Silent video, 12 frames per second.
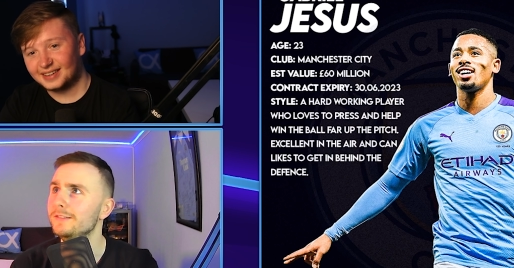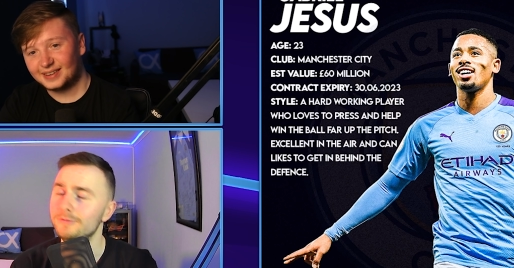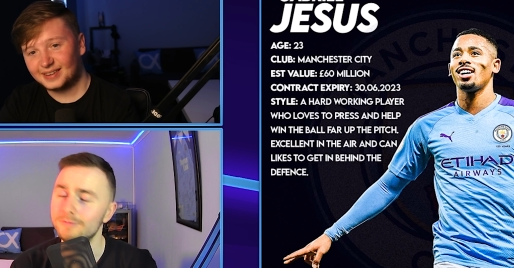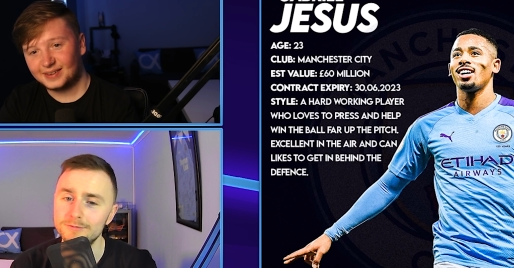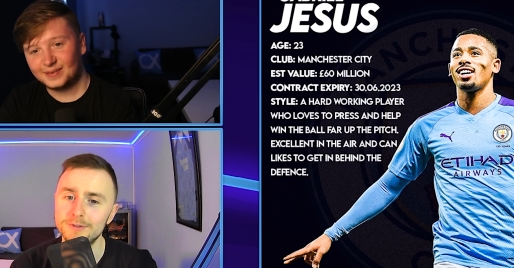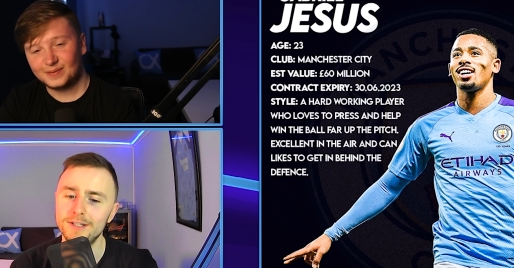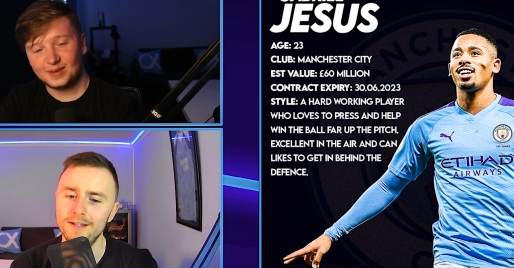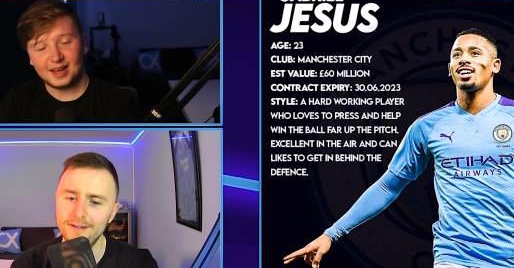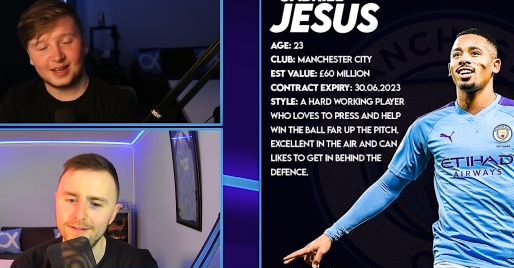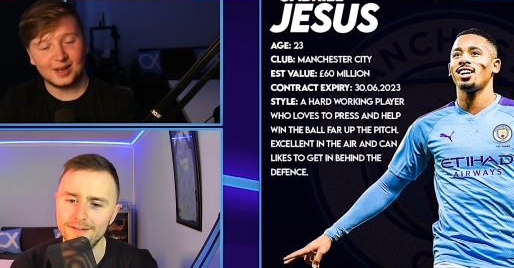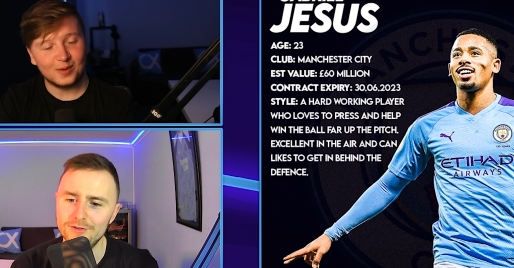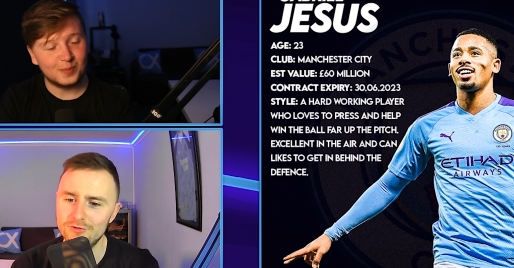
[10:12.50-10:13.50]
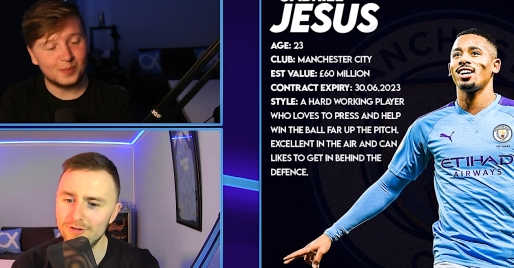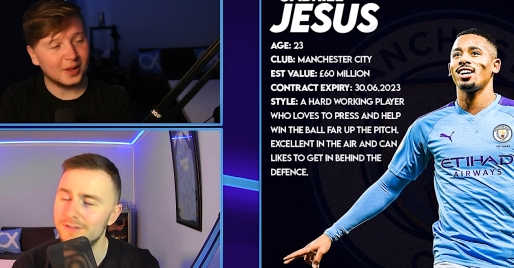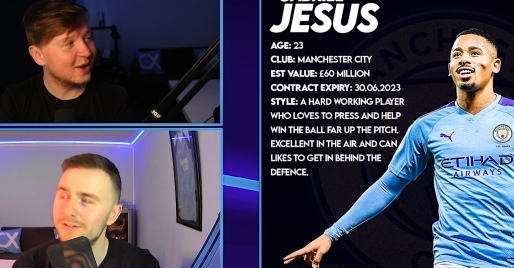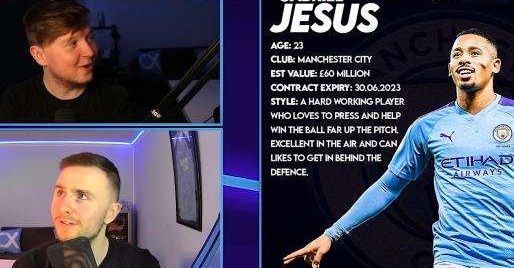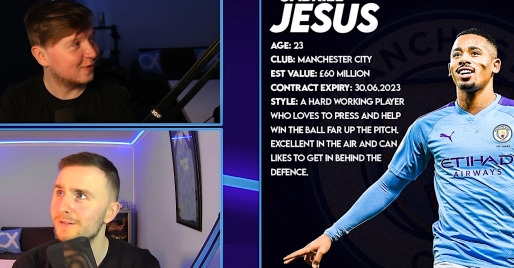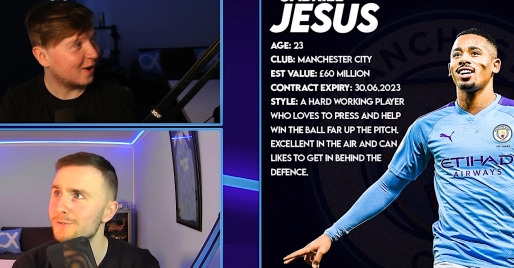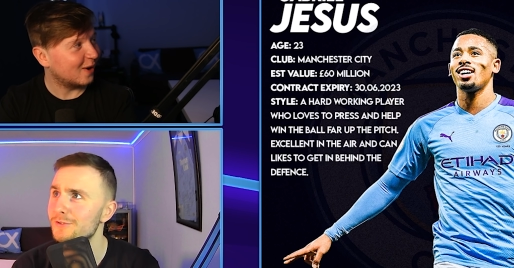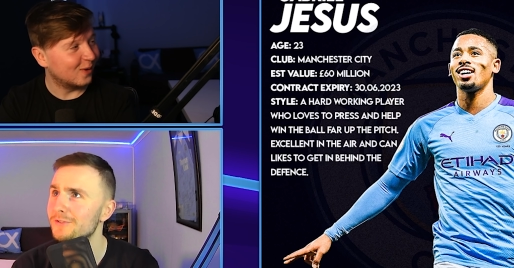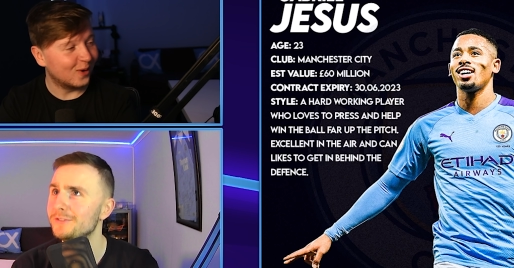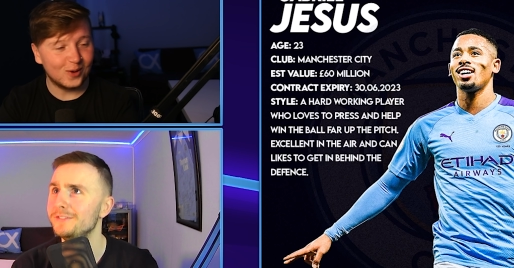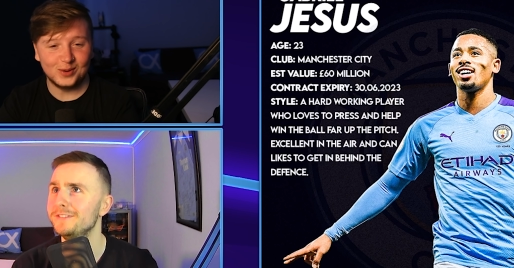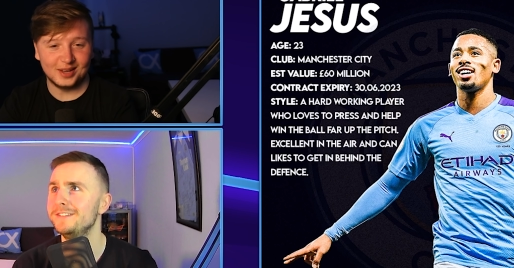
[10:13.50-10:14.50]
Speaker 1: mm, okay, and play of our
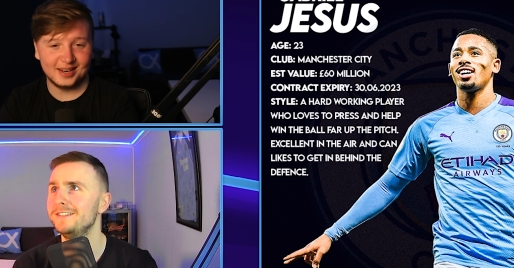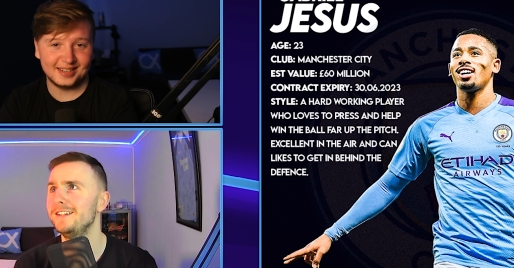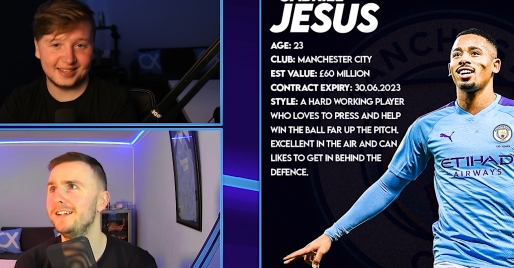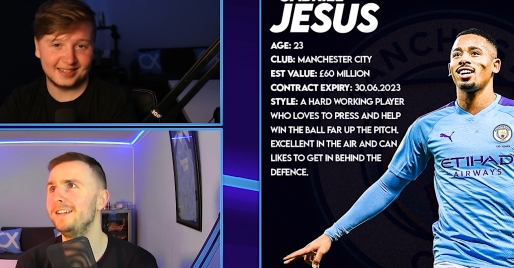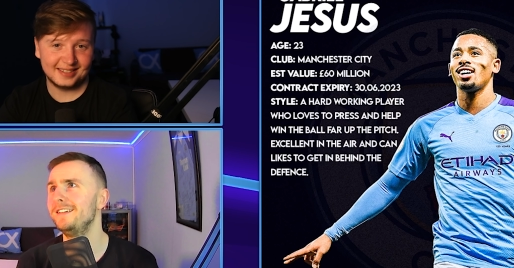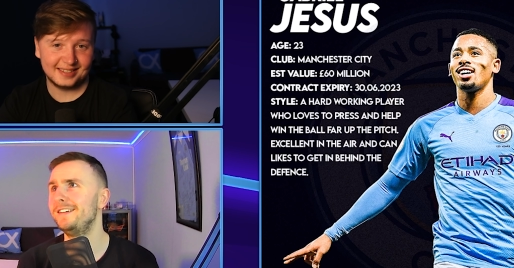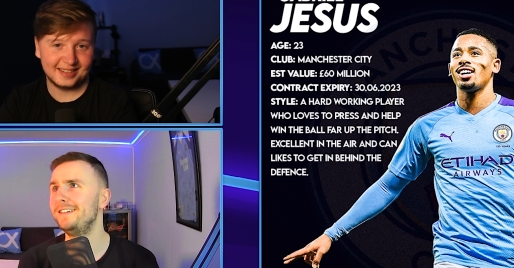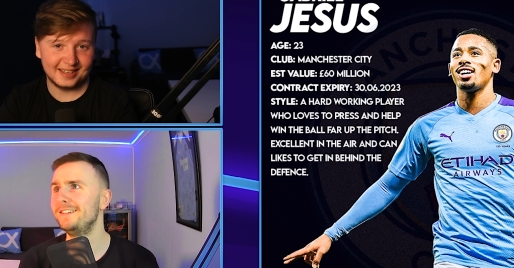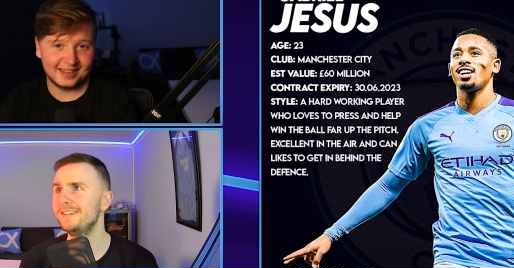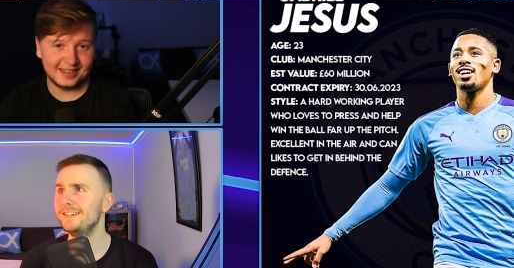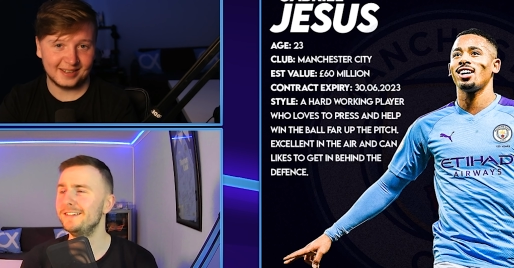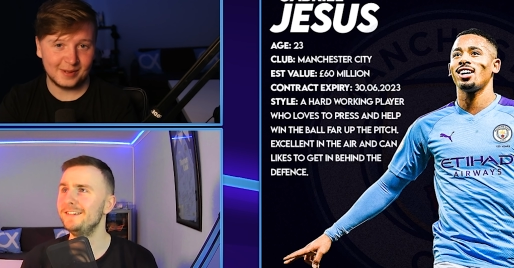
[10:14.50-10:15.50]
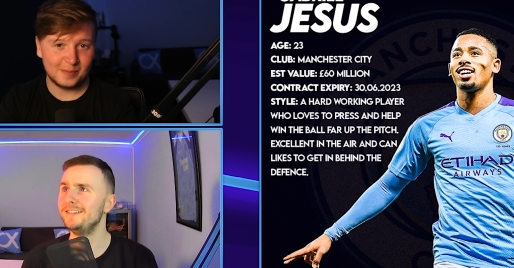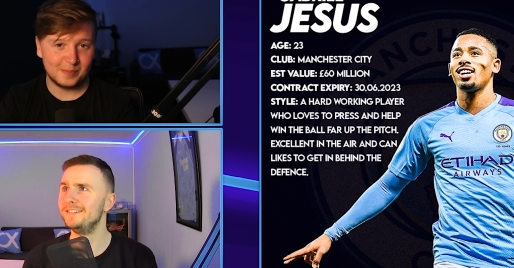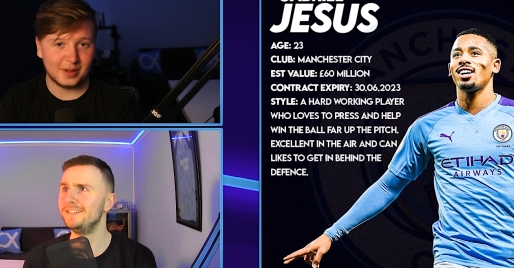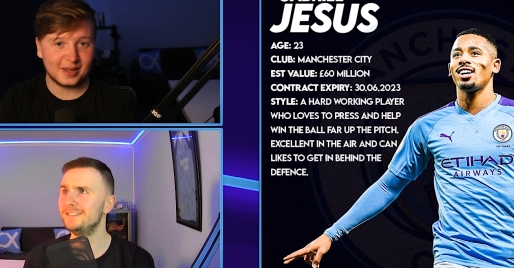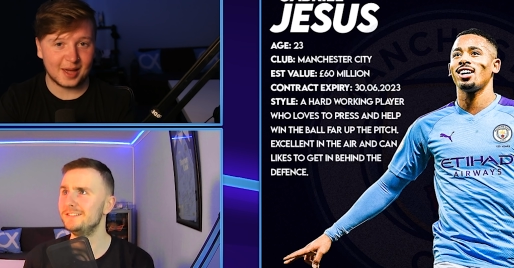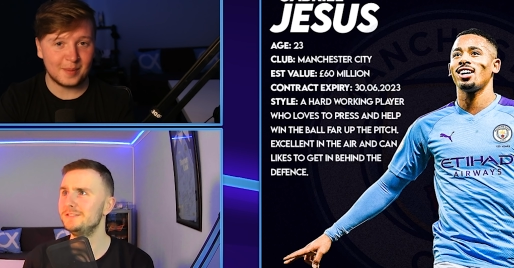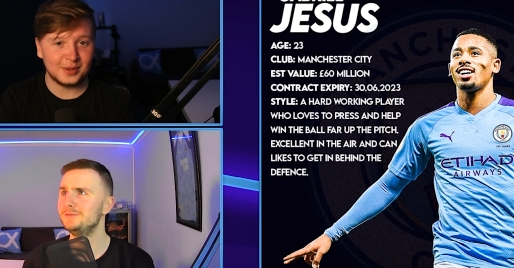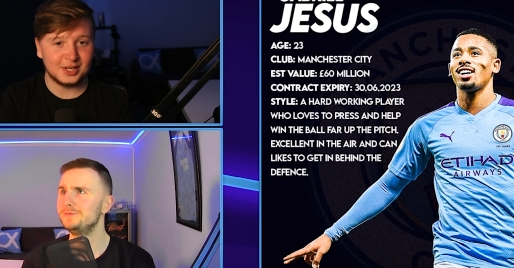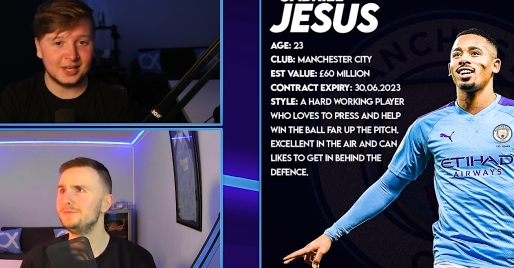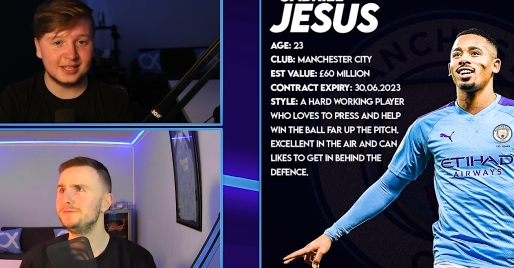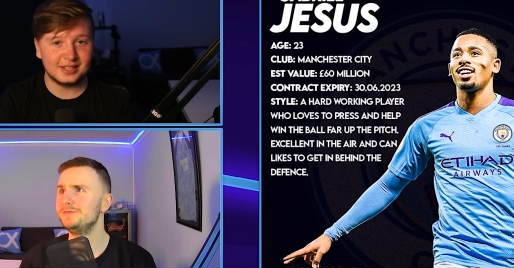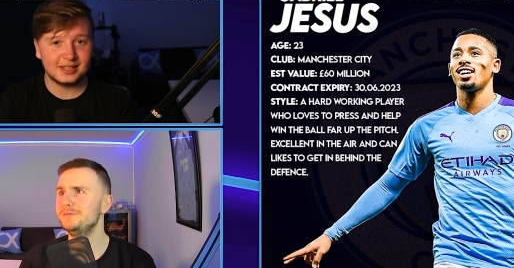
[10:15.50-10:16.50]
own, isn't it? Uh, okay. Uh, Big Gabby
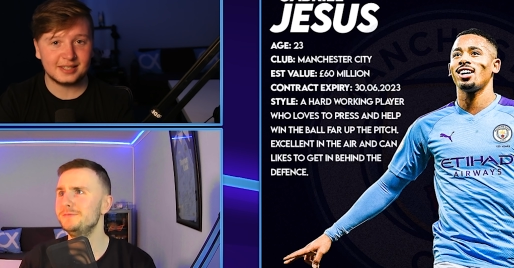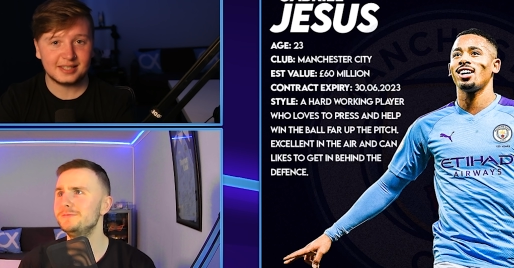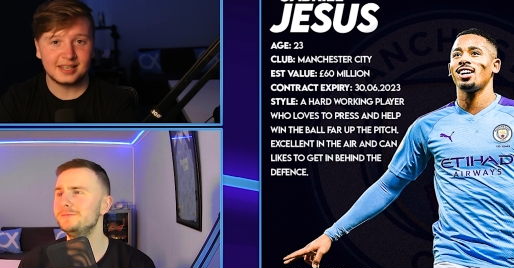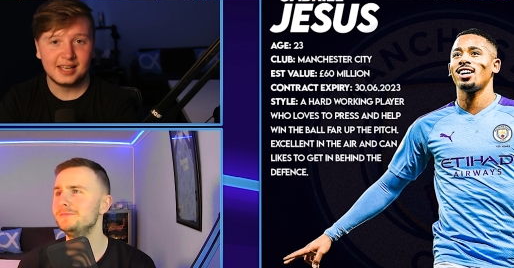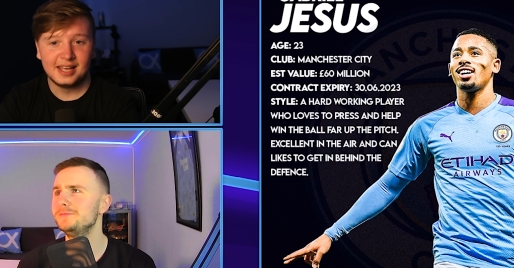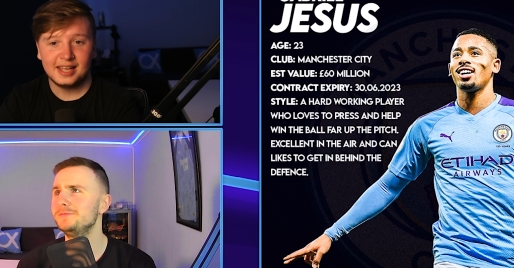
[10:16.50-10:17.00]
Jesus.